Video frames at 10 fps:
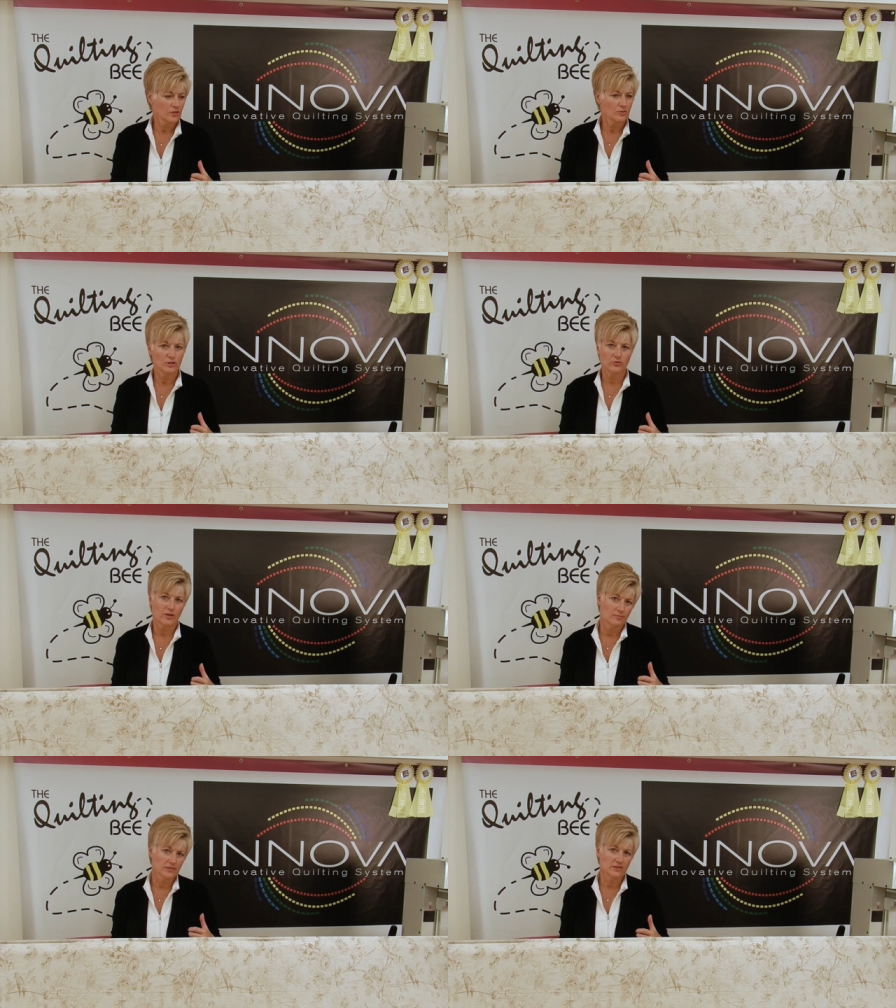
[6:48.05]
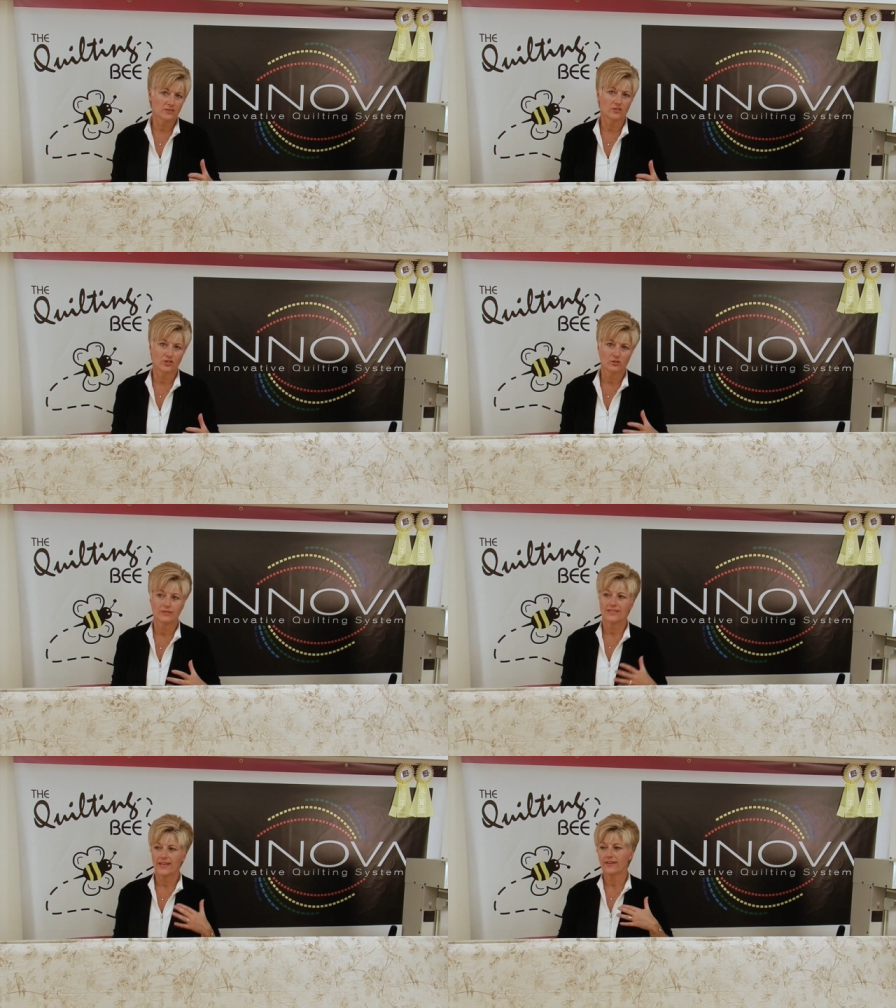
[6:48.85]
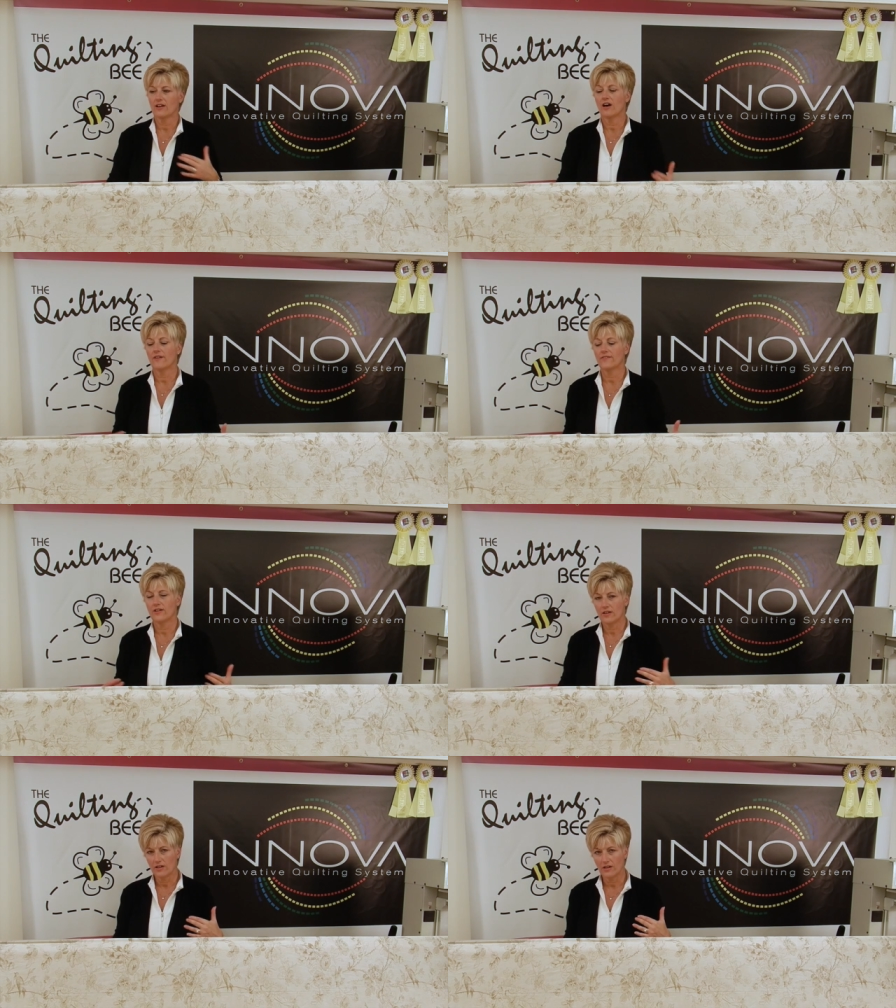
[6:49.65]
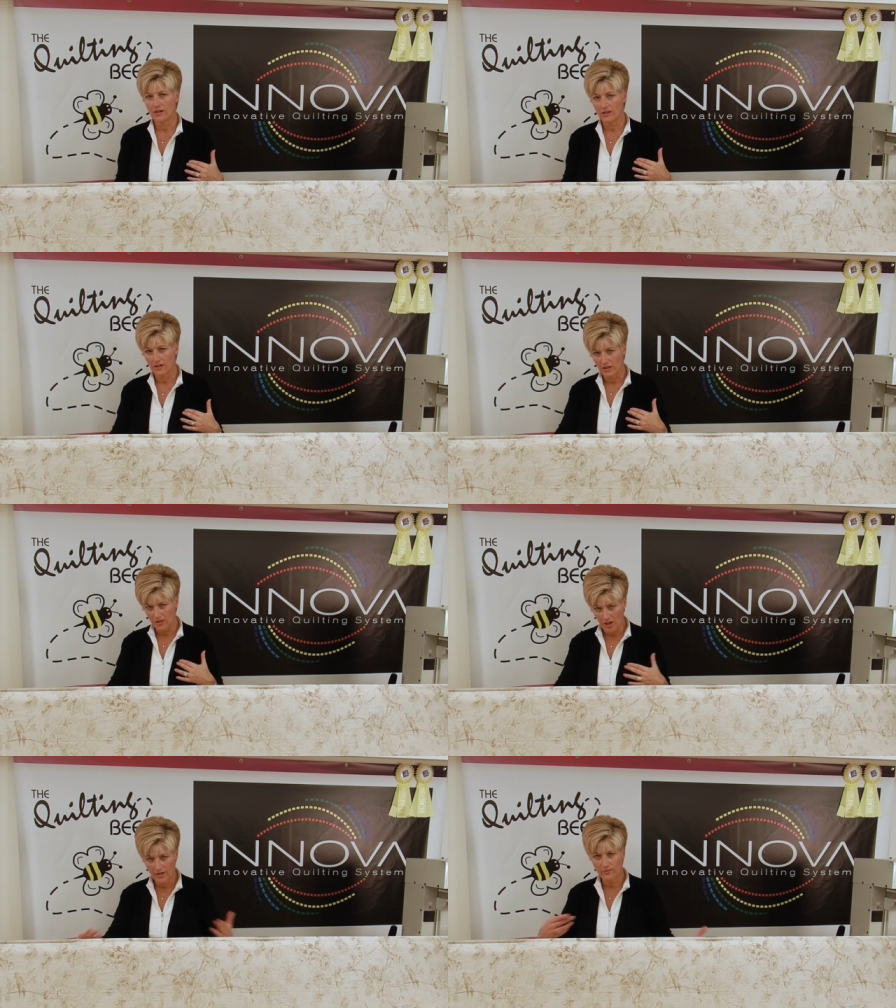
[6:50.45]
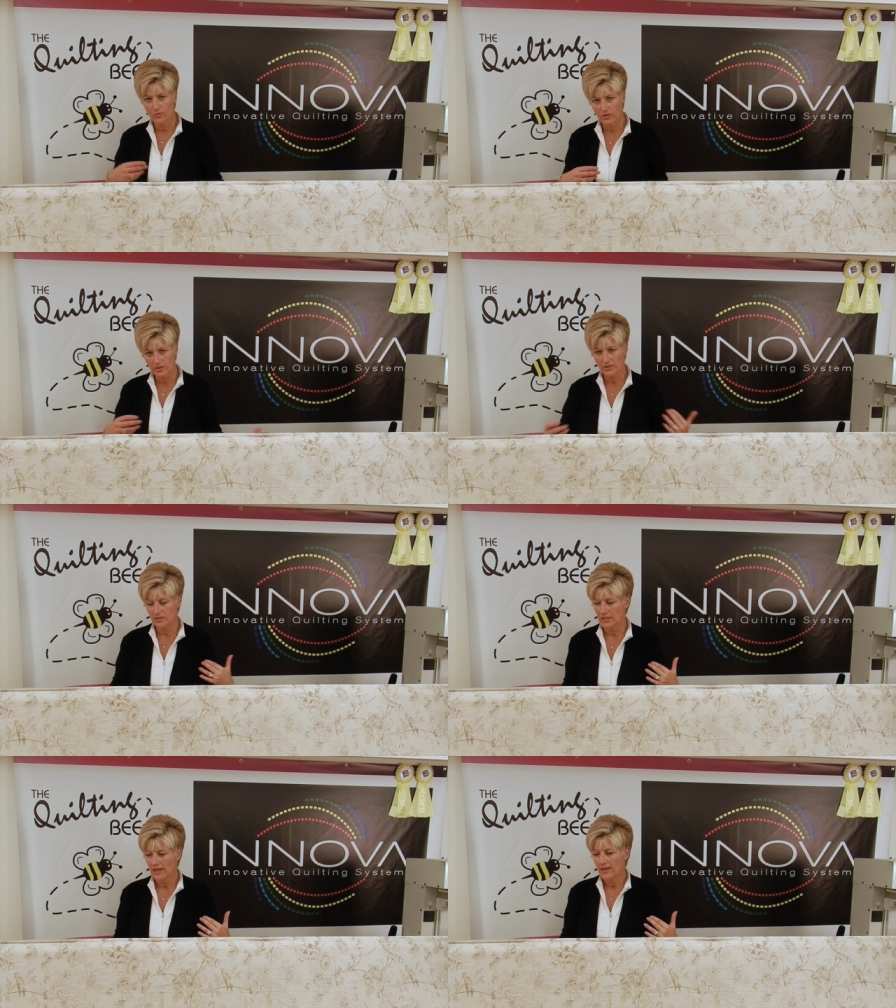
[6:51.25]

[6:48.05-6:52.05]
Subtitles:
to be doing a business and you're going to be taking off a lot of quilts,